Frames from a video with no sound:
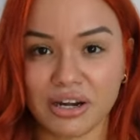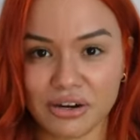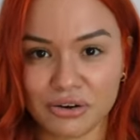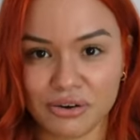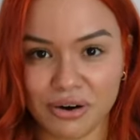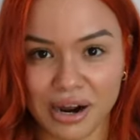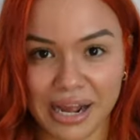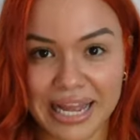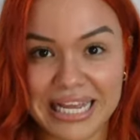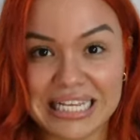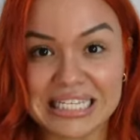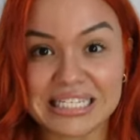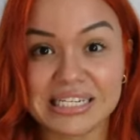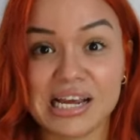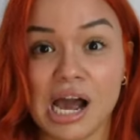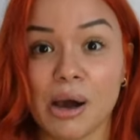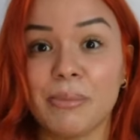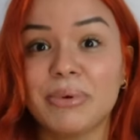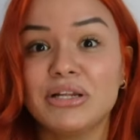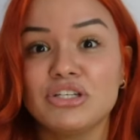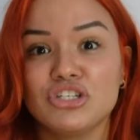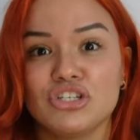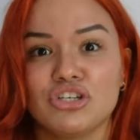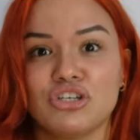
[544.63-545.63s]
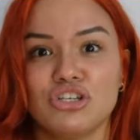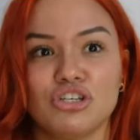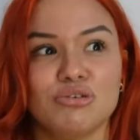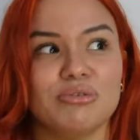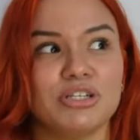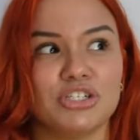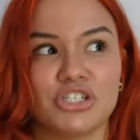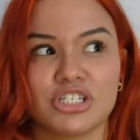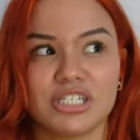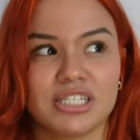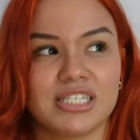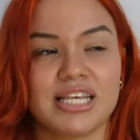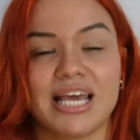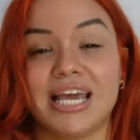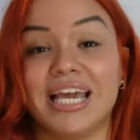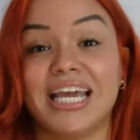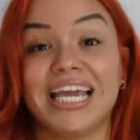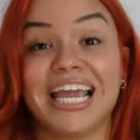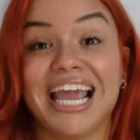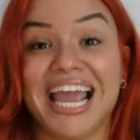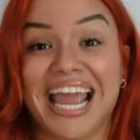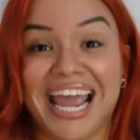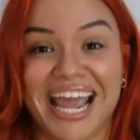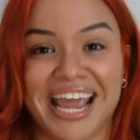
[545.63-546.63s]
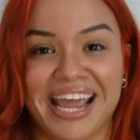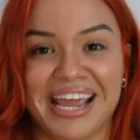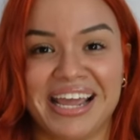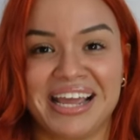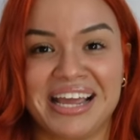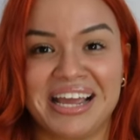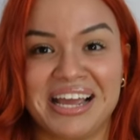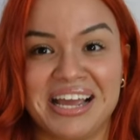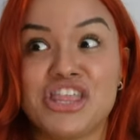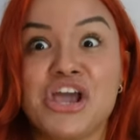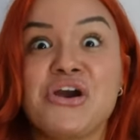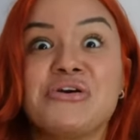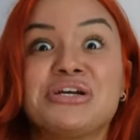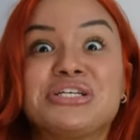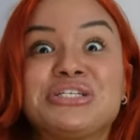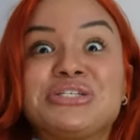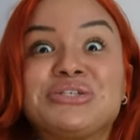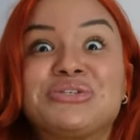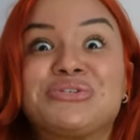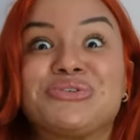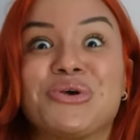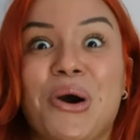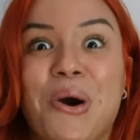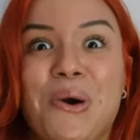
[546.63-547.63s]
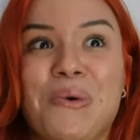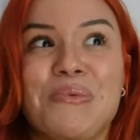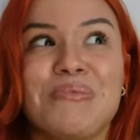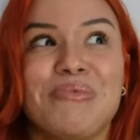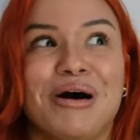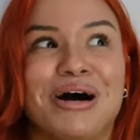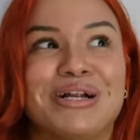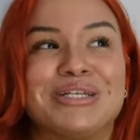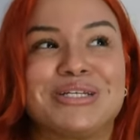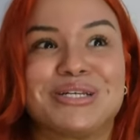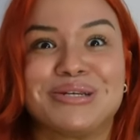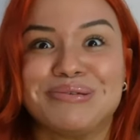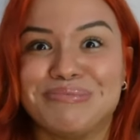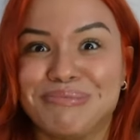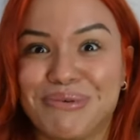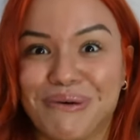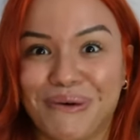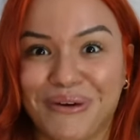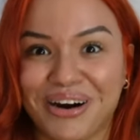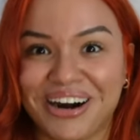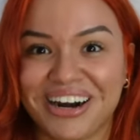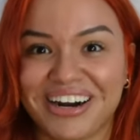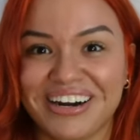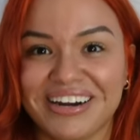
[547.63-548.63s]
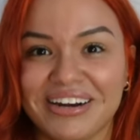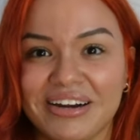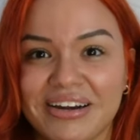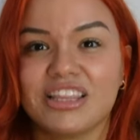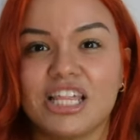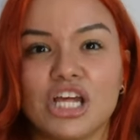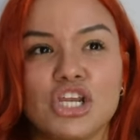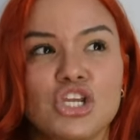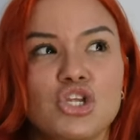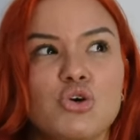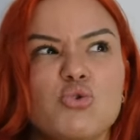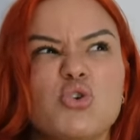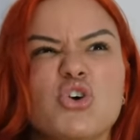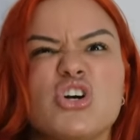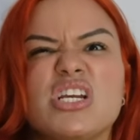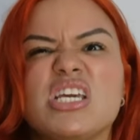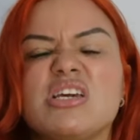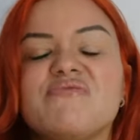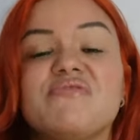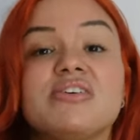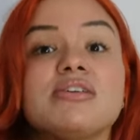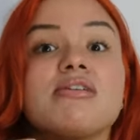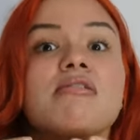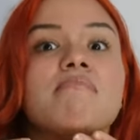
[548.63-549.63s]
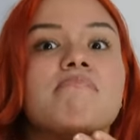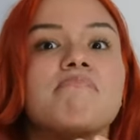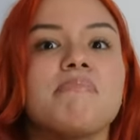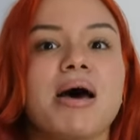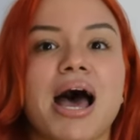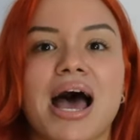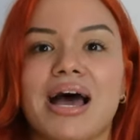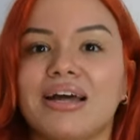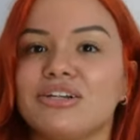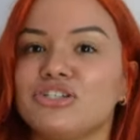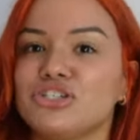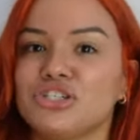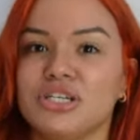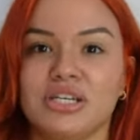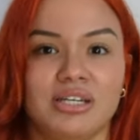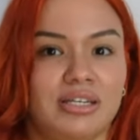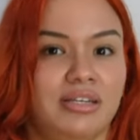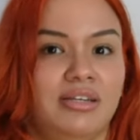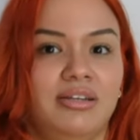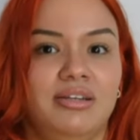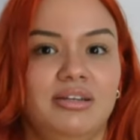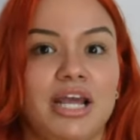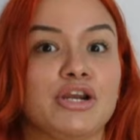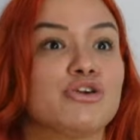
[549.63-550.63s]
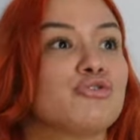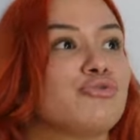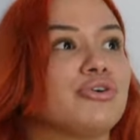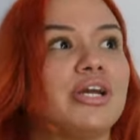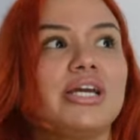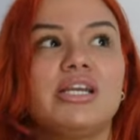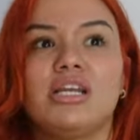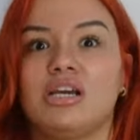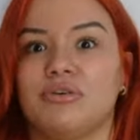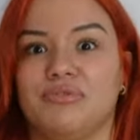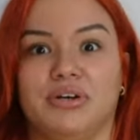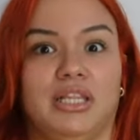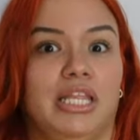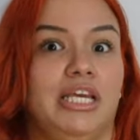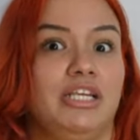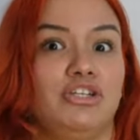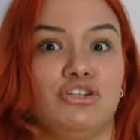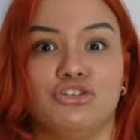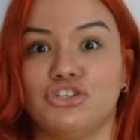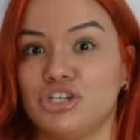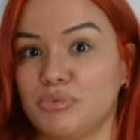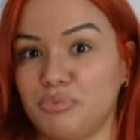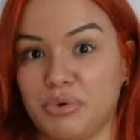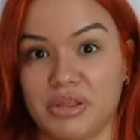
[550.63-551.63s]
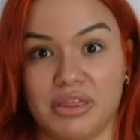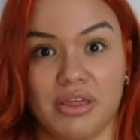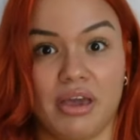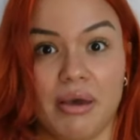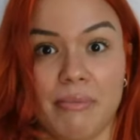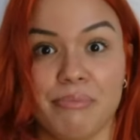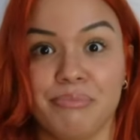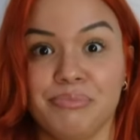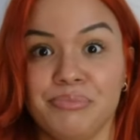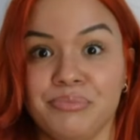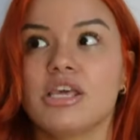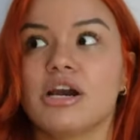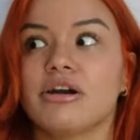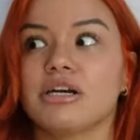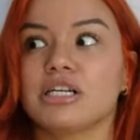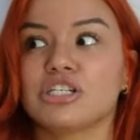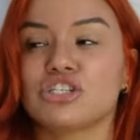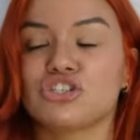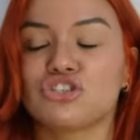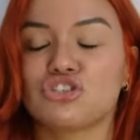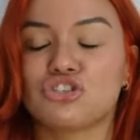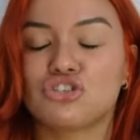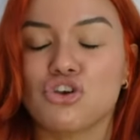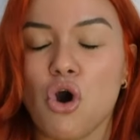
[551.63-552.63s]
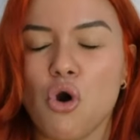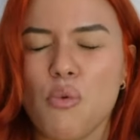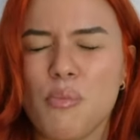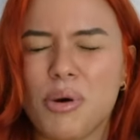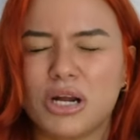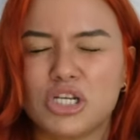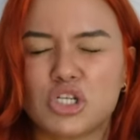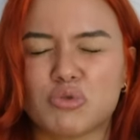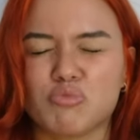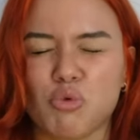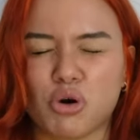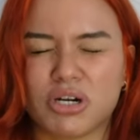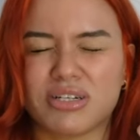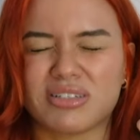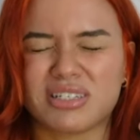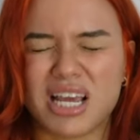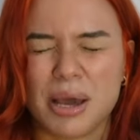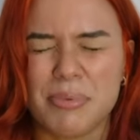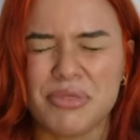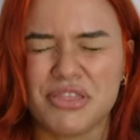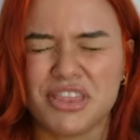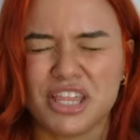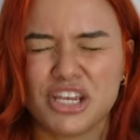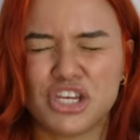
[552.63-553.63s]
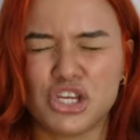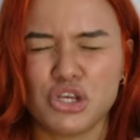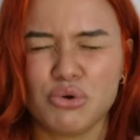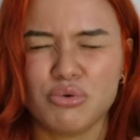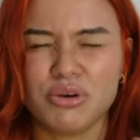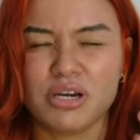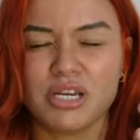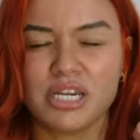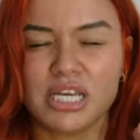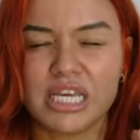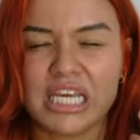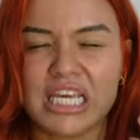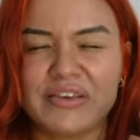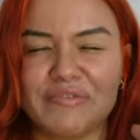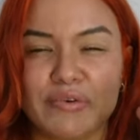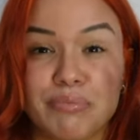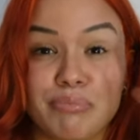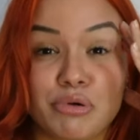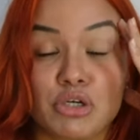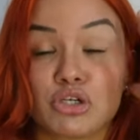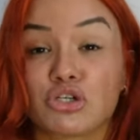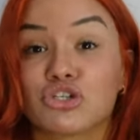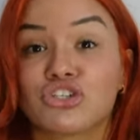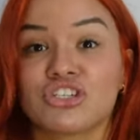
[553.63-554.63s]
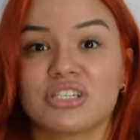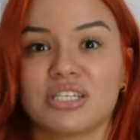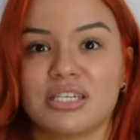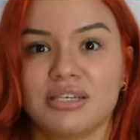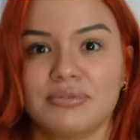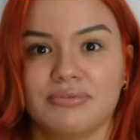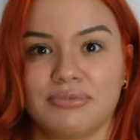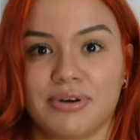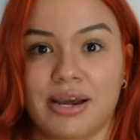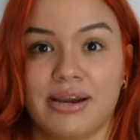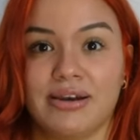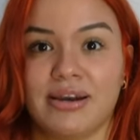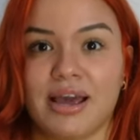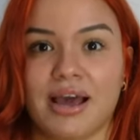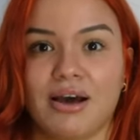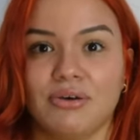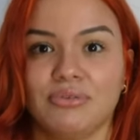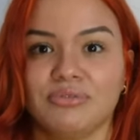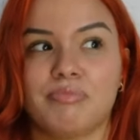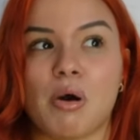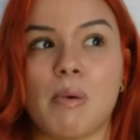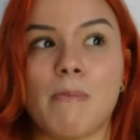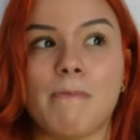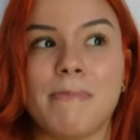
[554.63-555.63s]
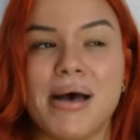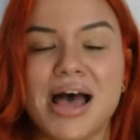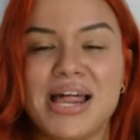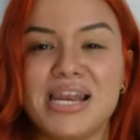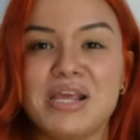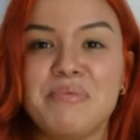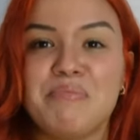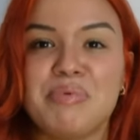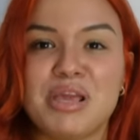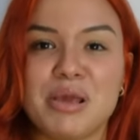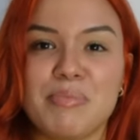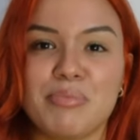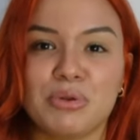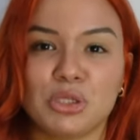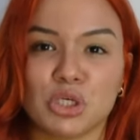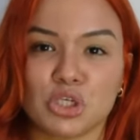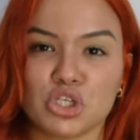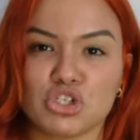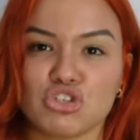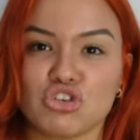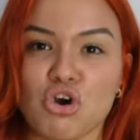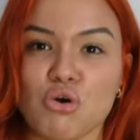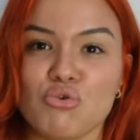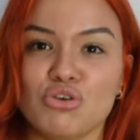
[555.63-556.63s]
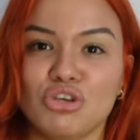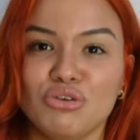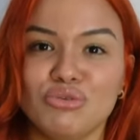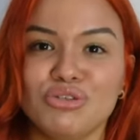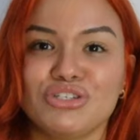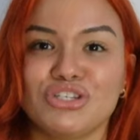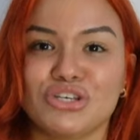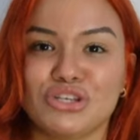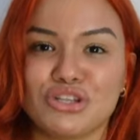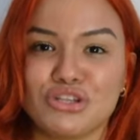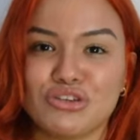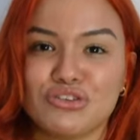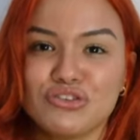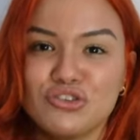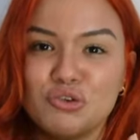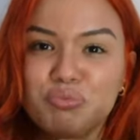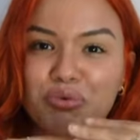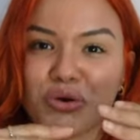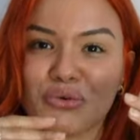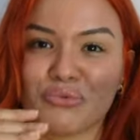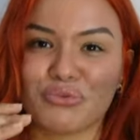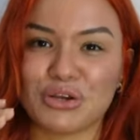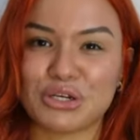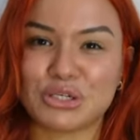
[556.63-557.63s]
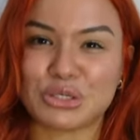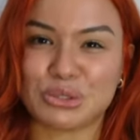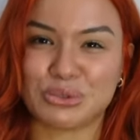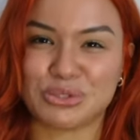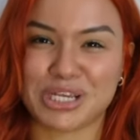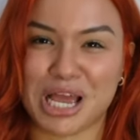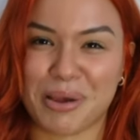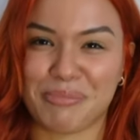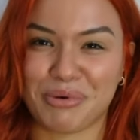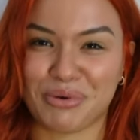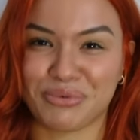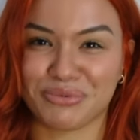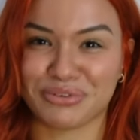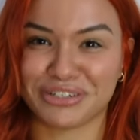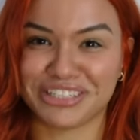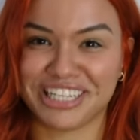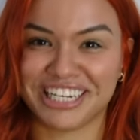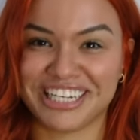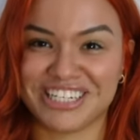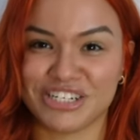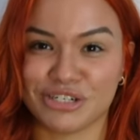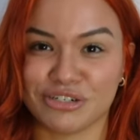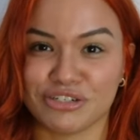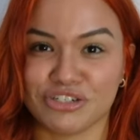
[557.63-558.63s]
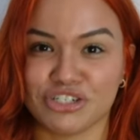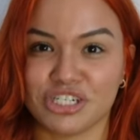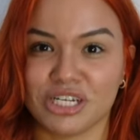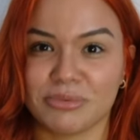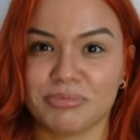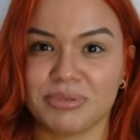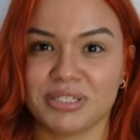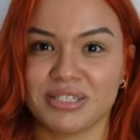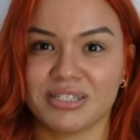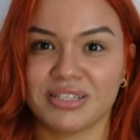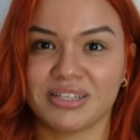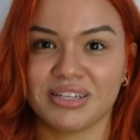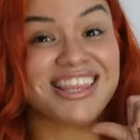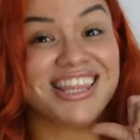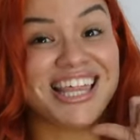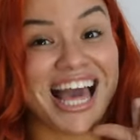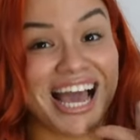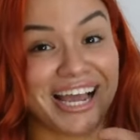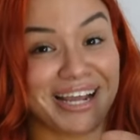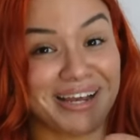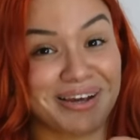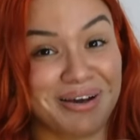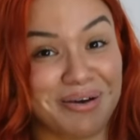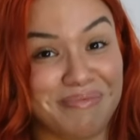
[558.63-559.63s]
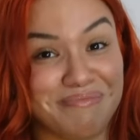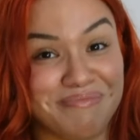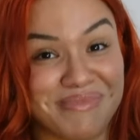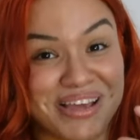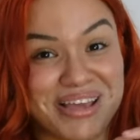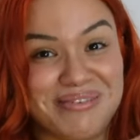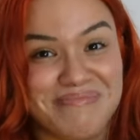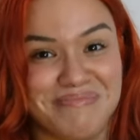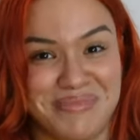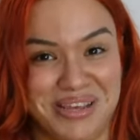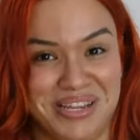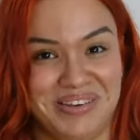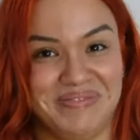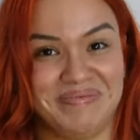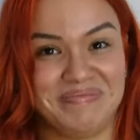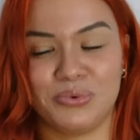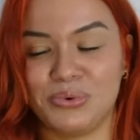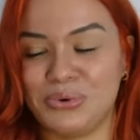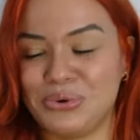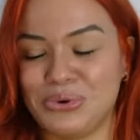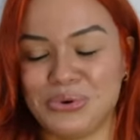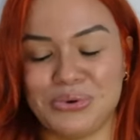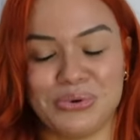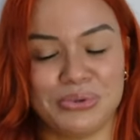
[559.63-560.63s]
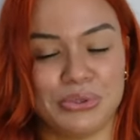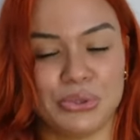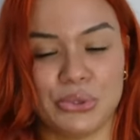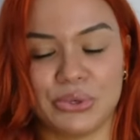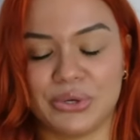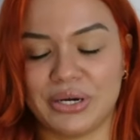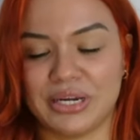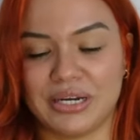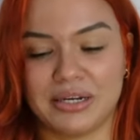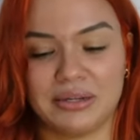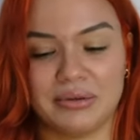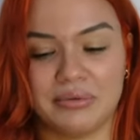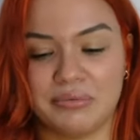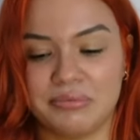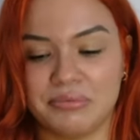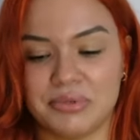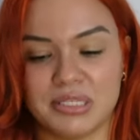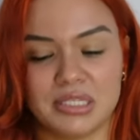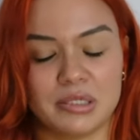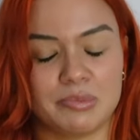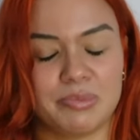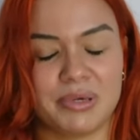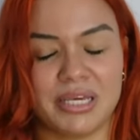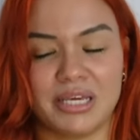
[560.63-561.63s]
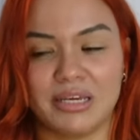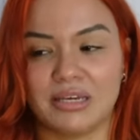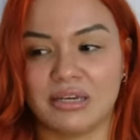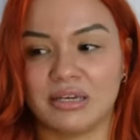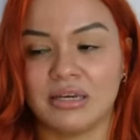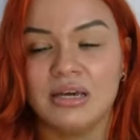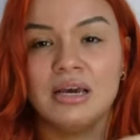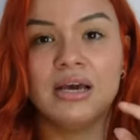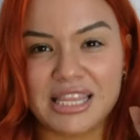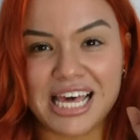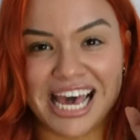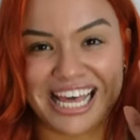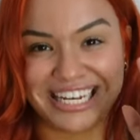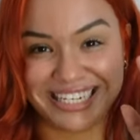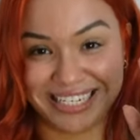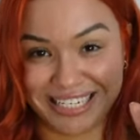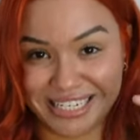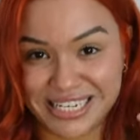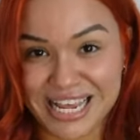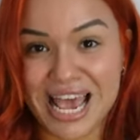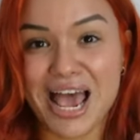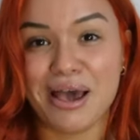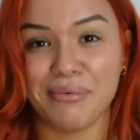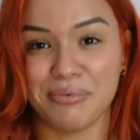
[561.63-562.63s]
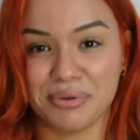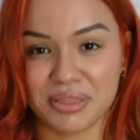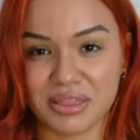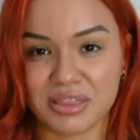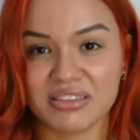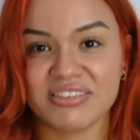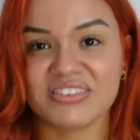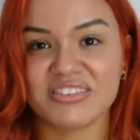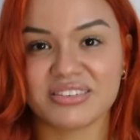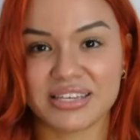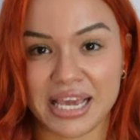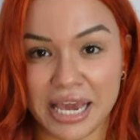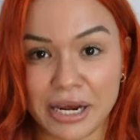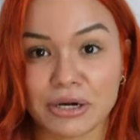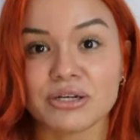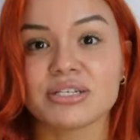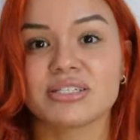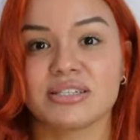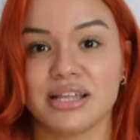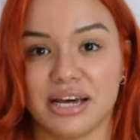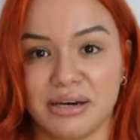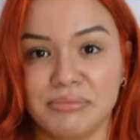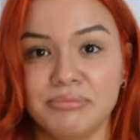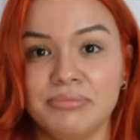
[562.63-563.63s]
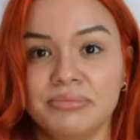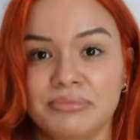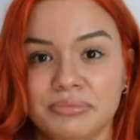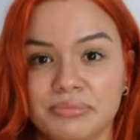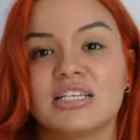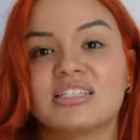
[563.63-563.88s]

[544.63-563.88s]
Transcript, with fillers: in Christ coming to you and just saying, hey, there is so much more than you could even imagine in creating a relationship with Him. There is so much more depth than you could even perceive right now. But many people are so used to the superficial type of relationships. That commitment, woo, Lord, speak, that depth scares them.